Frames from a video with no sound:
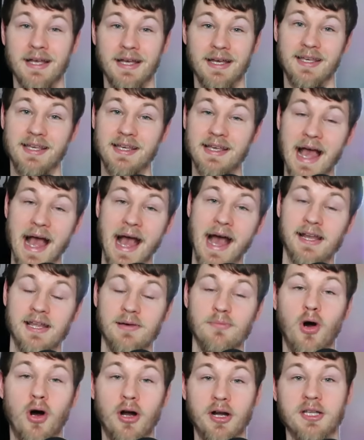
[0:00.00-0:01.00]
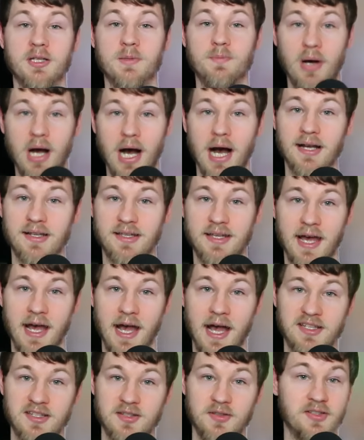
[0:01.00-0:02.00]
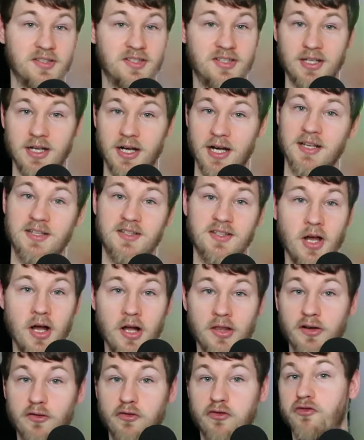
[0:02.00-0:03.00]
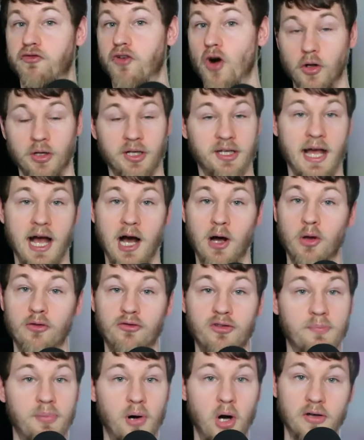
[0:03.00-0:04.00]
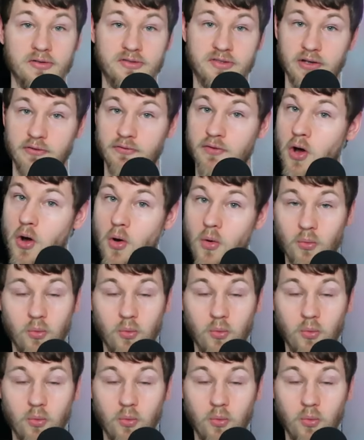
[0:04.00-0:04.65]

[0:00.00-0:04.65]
He had him on his podcast to discuss the falling out of Impulsive.